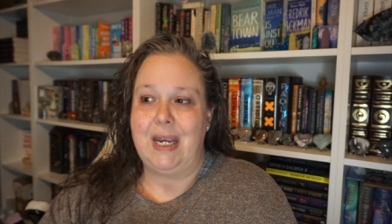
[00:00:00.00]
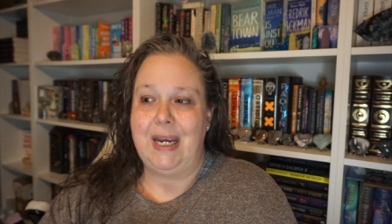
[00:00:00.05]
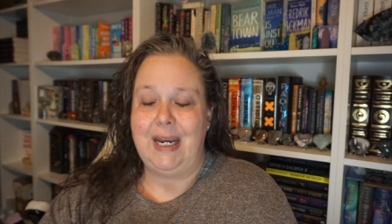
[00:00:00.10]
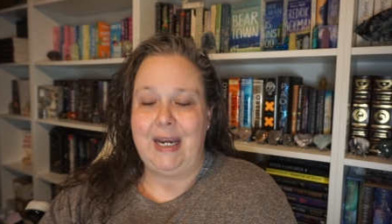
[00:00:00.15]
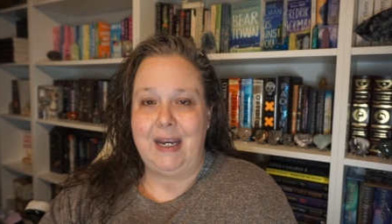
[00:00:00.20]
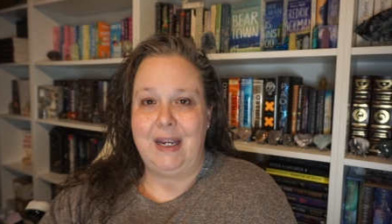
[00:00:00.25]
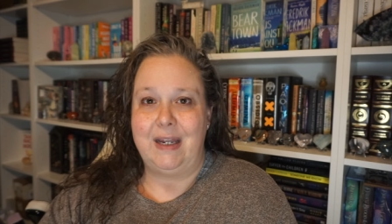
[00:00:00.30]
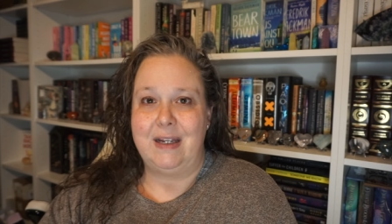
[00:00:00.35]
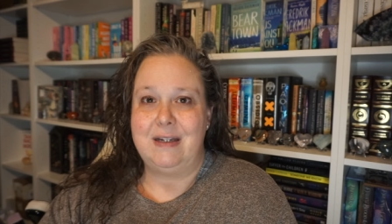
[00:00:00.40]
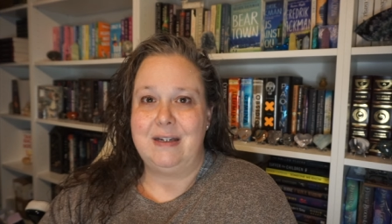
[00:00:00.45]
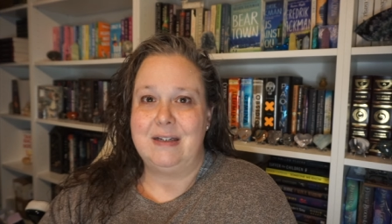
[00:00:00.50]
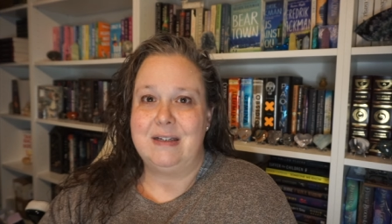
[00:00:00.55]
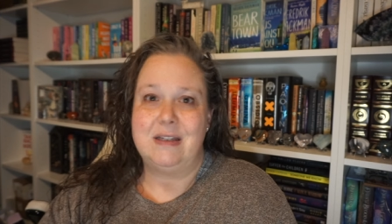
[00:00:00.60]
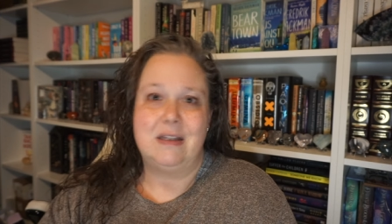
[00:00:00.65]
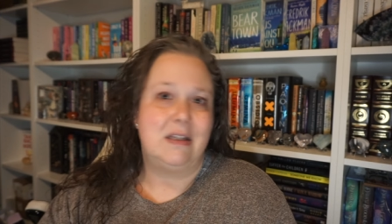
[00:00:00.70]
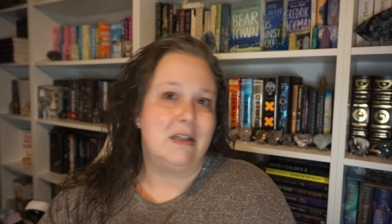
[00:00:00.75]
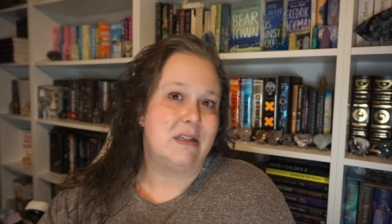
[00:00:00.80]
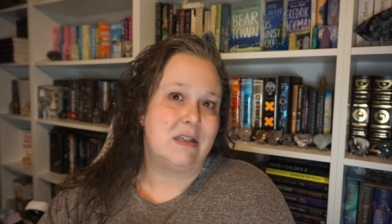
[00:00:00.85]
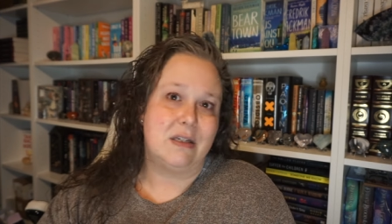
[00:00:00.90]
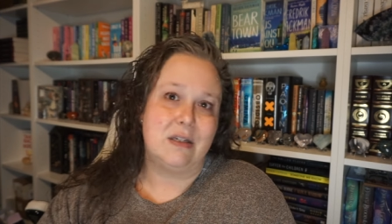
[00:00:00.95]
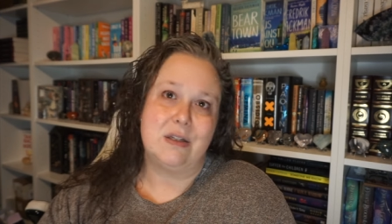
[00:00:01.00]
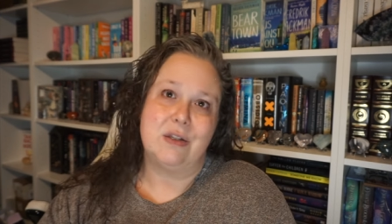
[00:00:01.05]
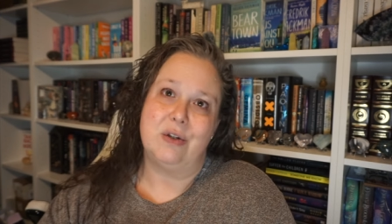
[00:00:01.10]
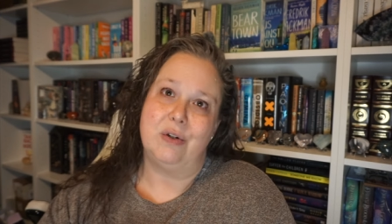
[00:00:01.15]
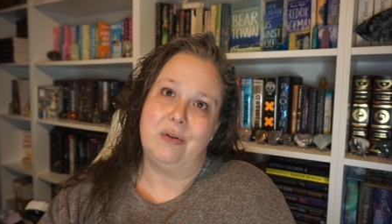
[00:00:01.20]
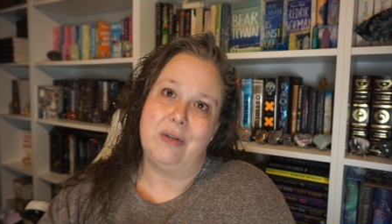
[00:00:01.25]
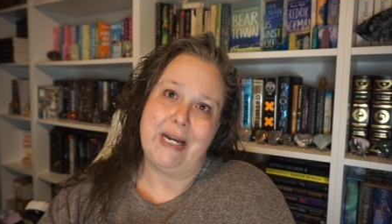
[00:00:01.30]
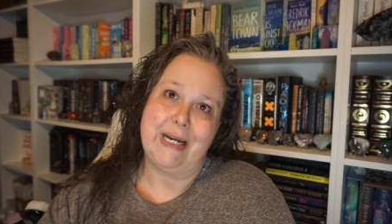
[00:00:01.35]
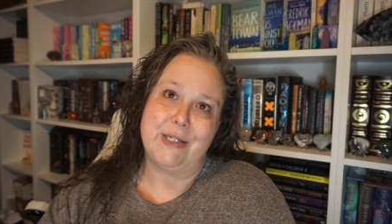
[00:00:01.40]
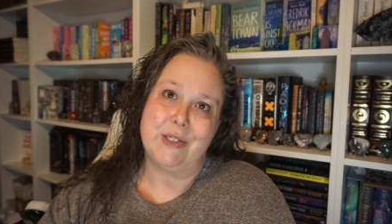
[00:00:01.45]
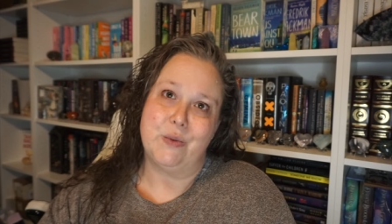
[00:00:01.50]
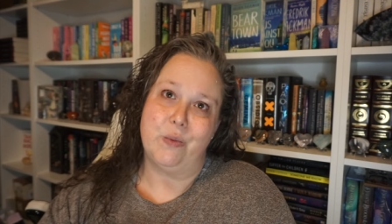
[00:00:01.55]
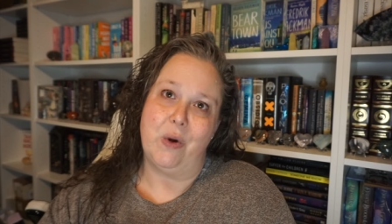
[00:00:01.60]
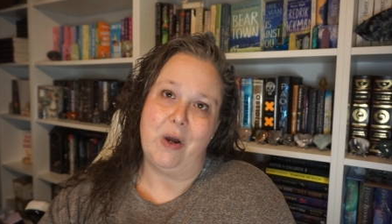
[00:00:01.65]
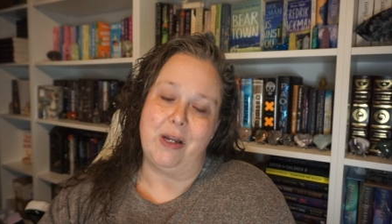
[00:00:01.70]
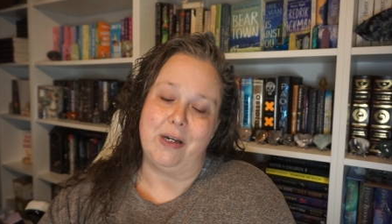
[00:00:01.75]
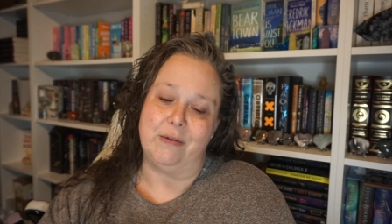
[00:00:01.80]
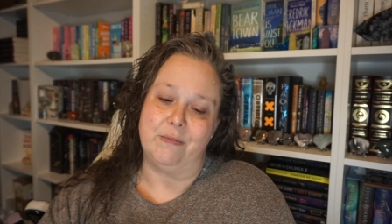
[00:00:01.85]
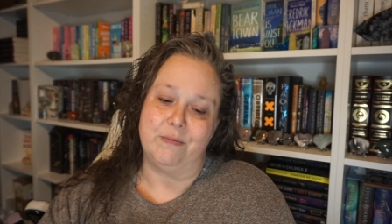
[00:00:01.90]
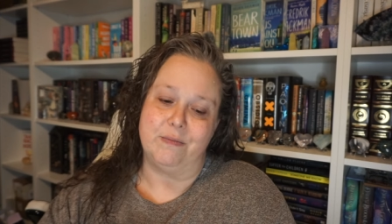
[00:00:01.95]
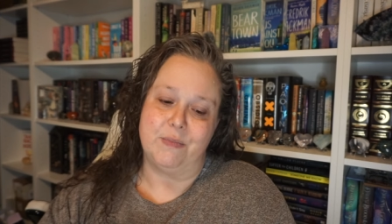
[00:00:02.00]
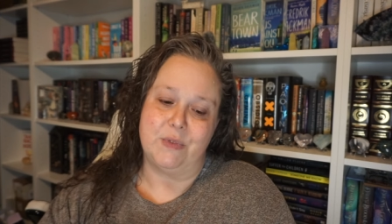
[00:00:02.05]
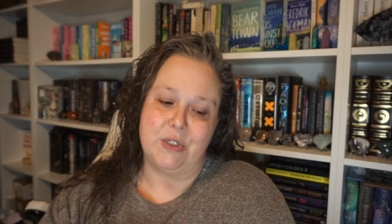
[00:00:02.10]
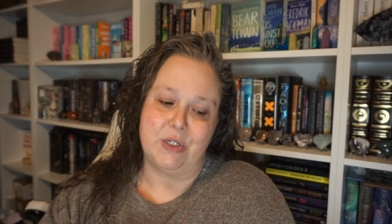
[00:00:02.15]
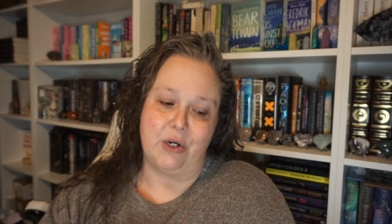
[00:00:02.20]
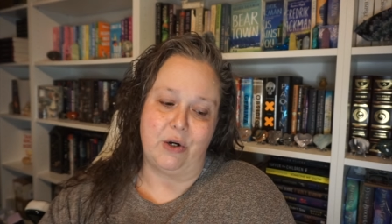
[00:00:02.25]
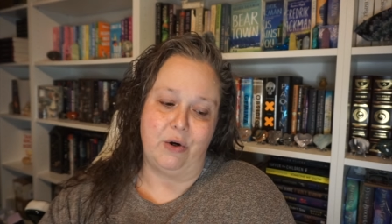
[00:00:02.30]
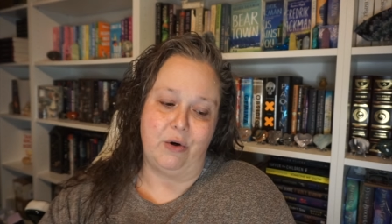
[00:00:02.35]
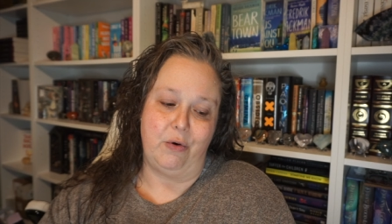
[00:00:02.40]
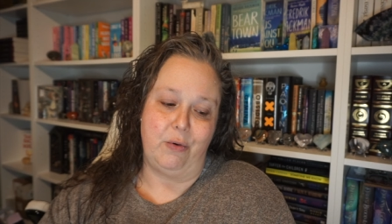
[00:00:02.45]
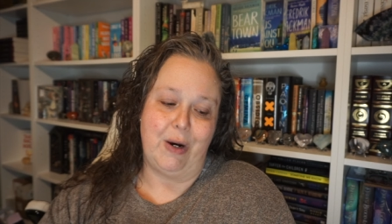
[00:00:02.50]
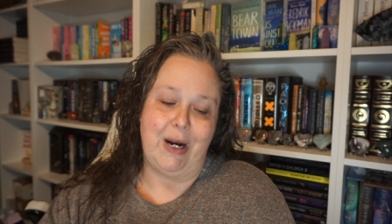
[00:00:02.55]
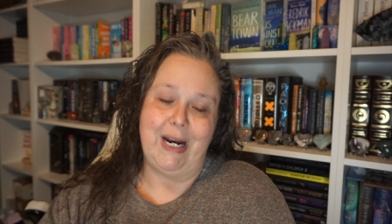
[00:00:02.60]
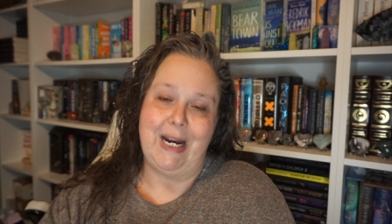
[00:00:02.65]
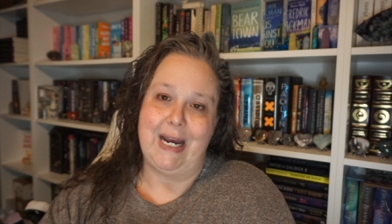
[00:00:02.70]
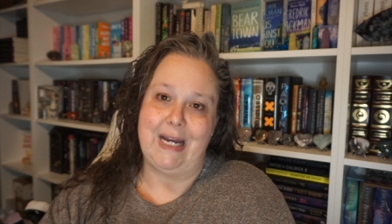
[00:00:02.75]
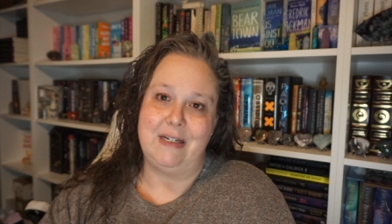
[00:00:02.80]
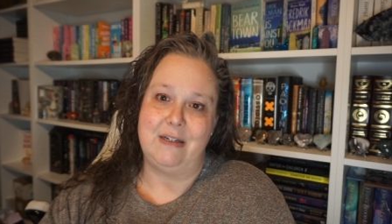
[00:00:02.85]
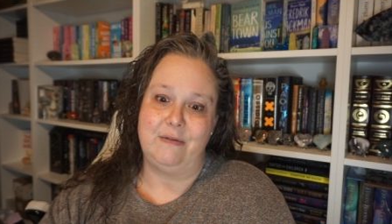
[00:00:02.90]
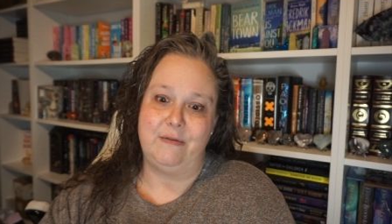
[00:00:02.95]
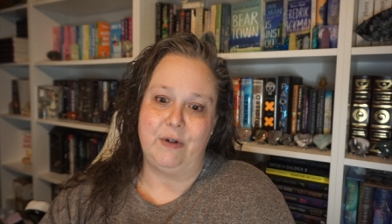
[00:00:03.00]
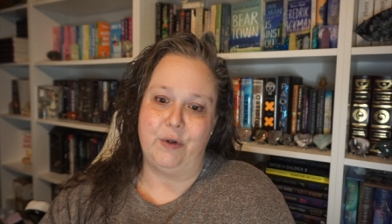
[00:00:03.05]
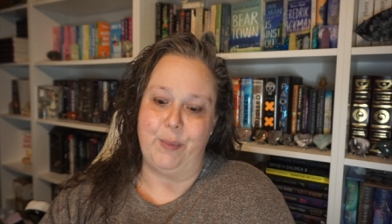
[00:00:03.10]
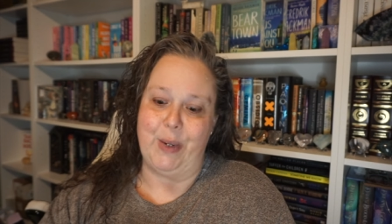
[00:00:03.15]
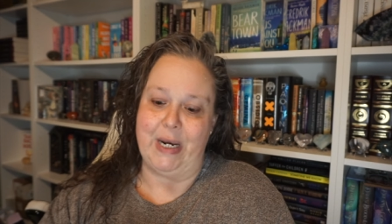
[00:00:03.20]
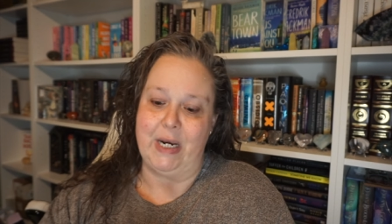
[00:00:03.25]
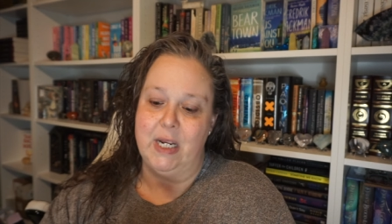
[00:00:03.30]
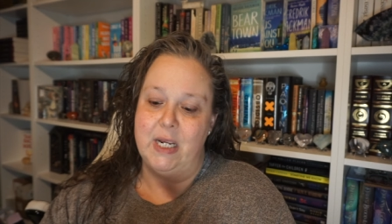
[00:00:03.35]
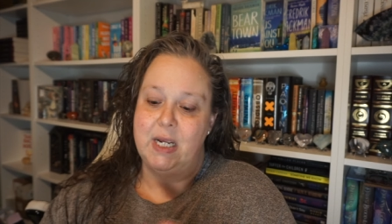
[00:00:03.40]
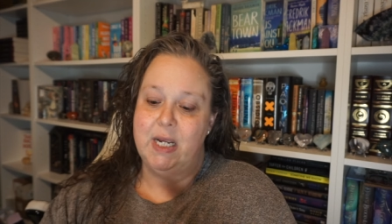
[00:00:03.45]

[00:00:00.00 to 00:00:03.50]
and this is their last one, so I had to film it.